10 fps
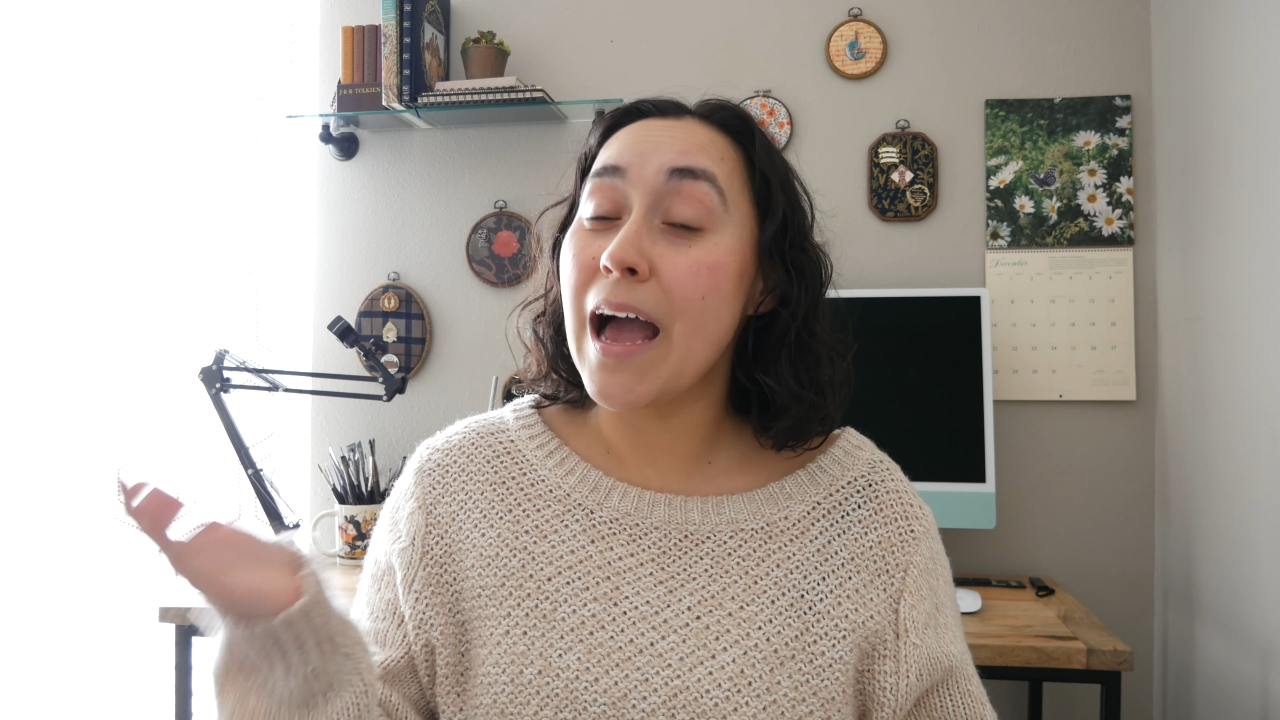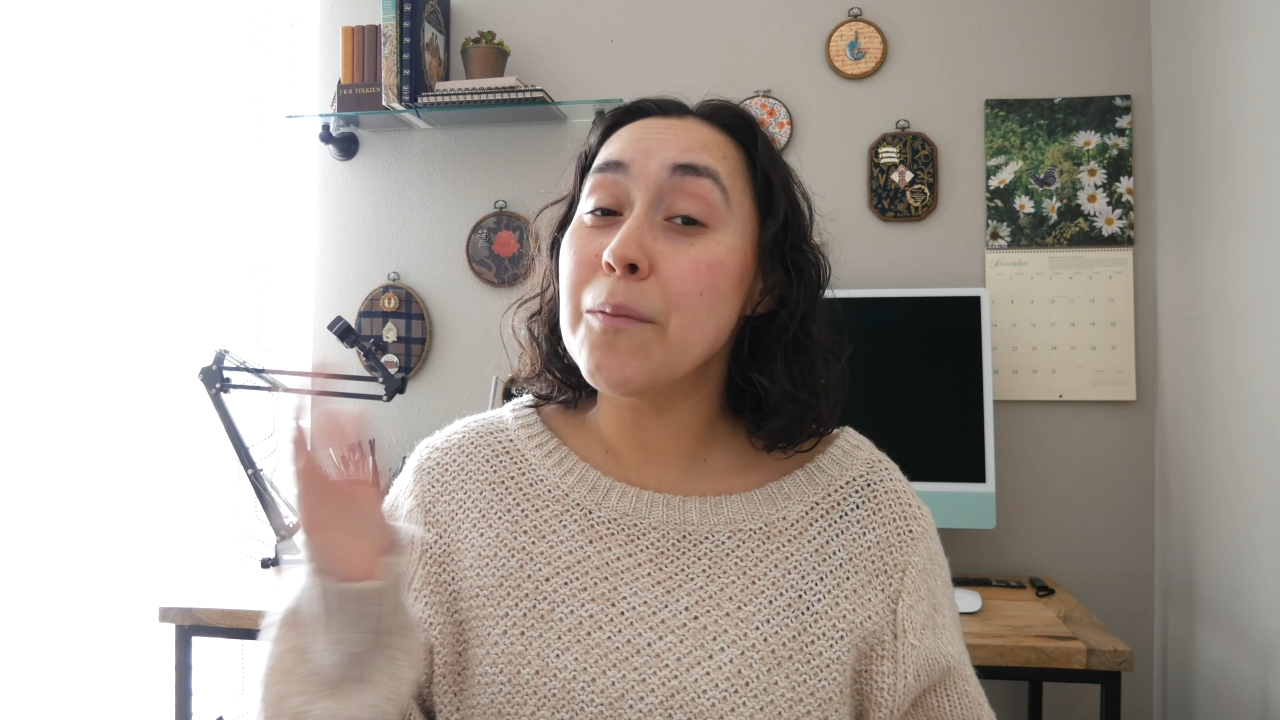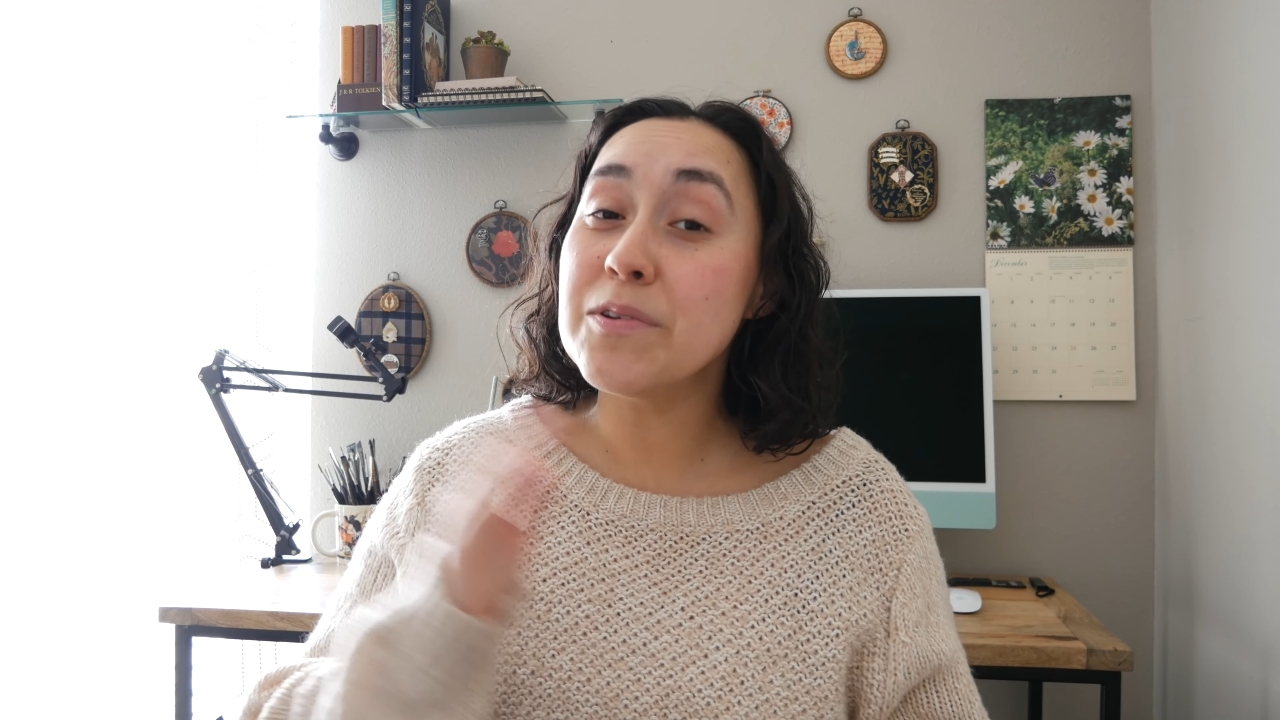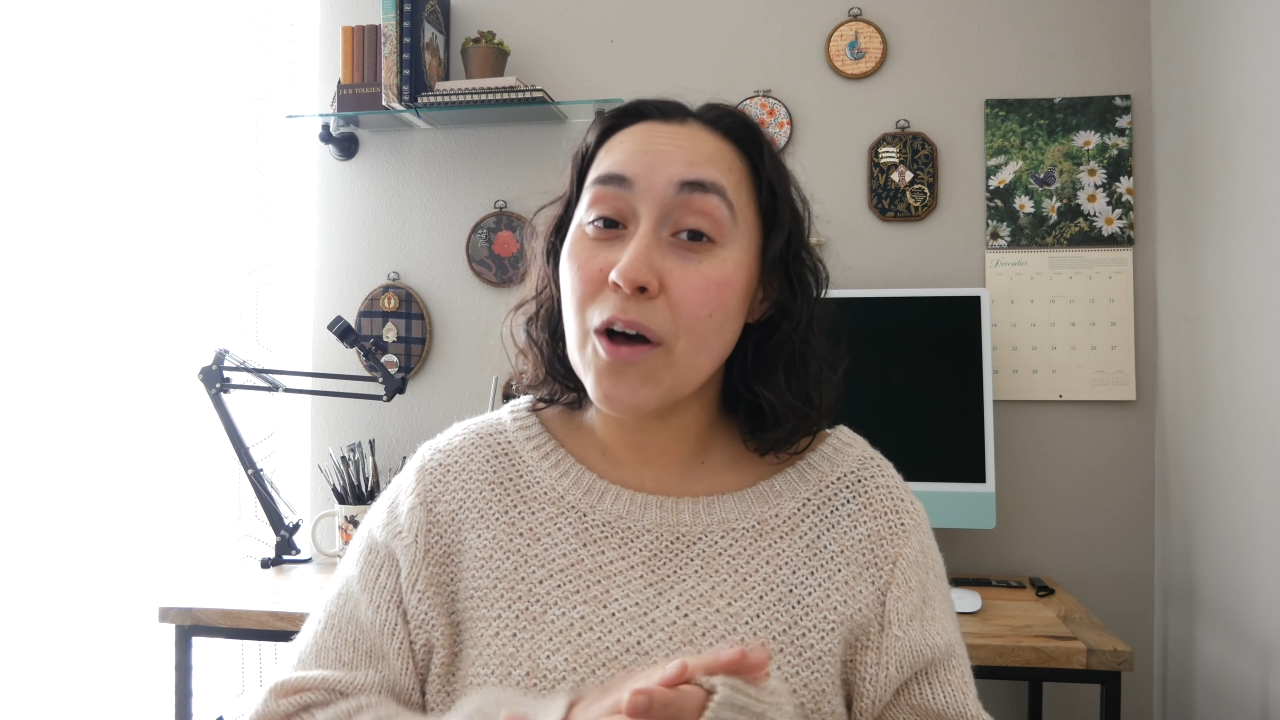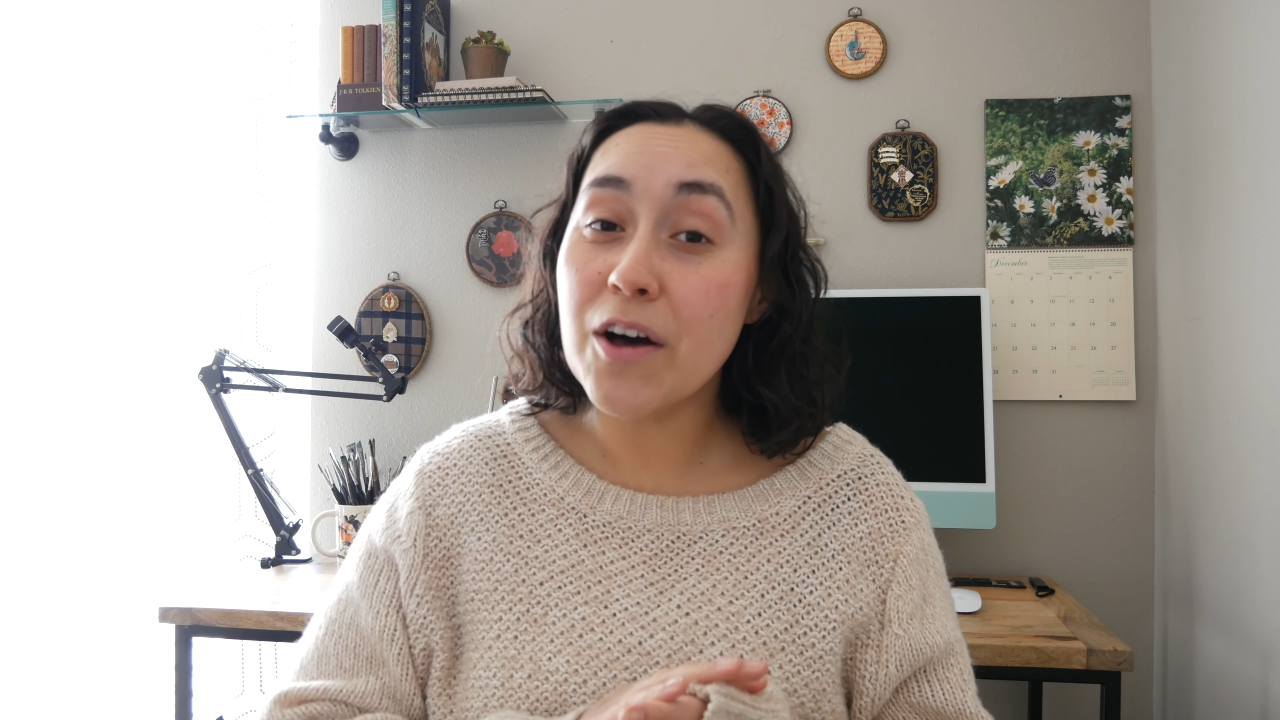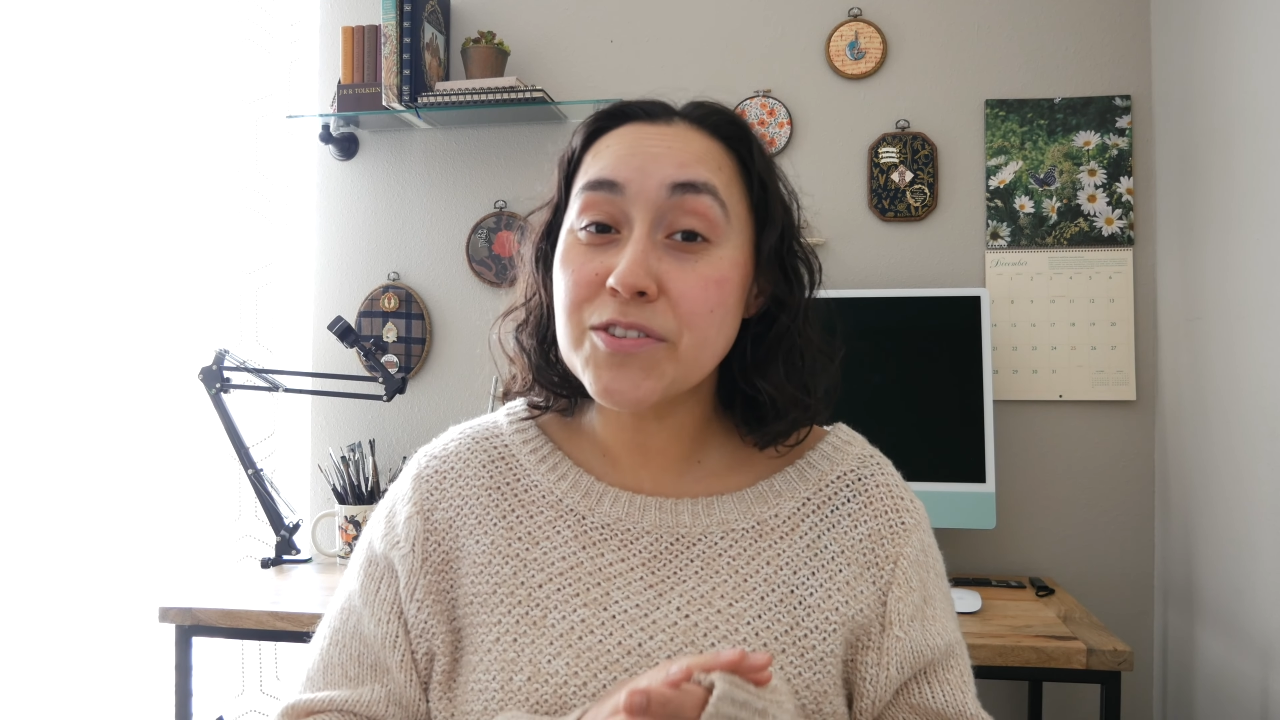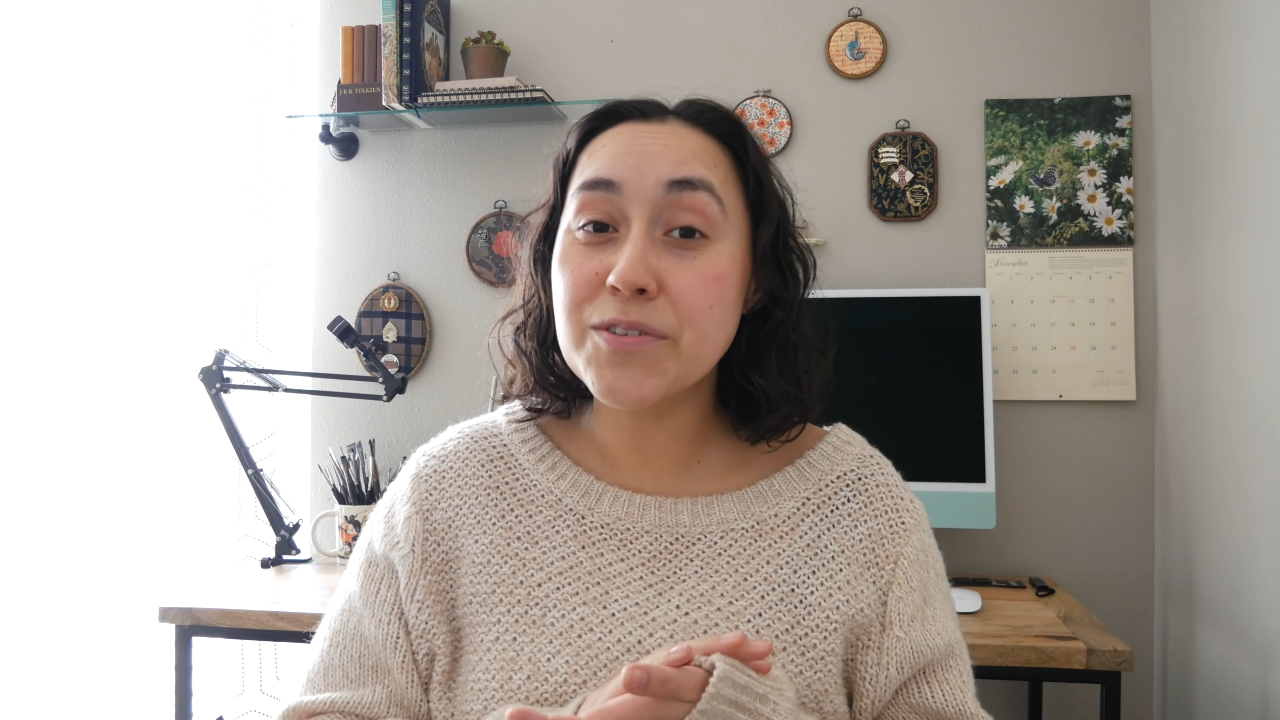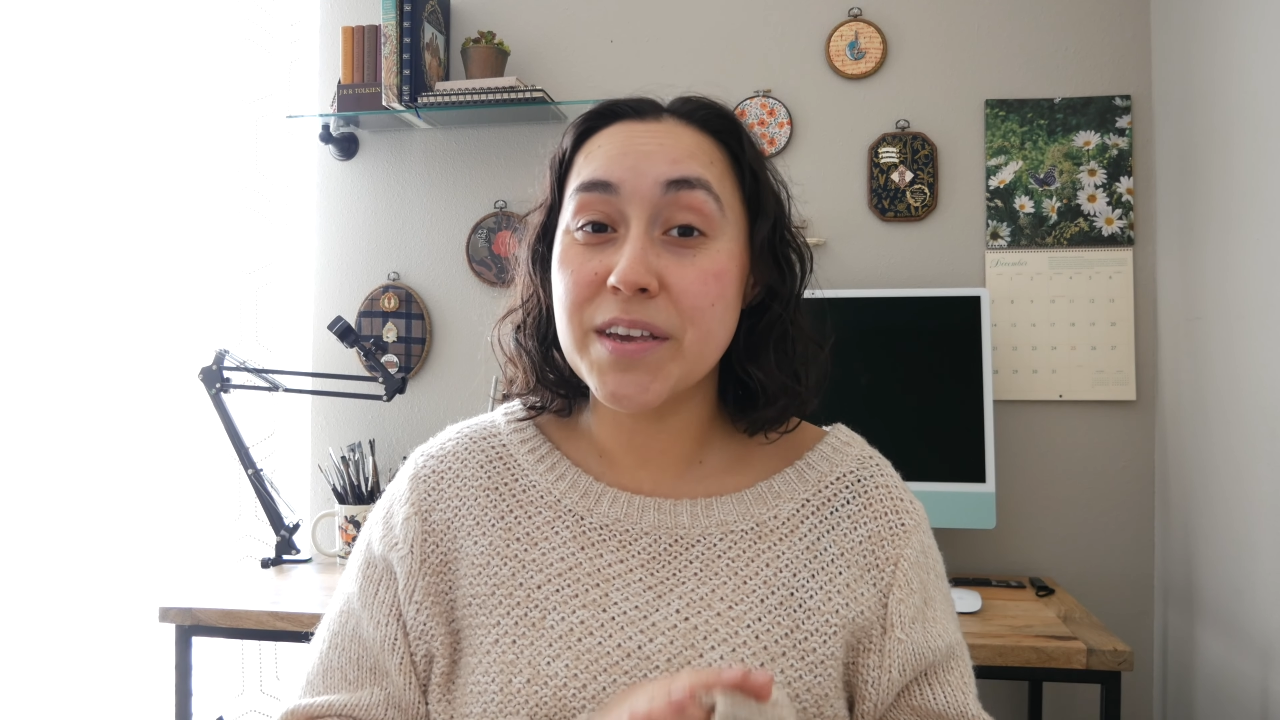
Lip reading: I was also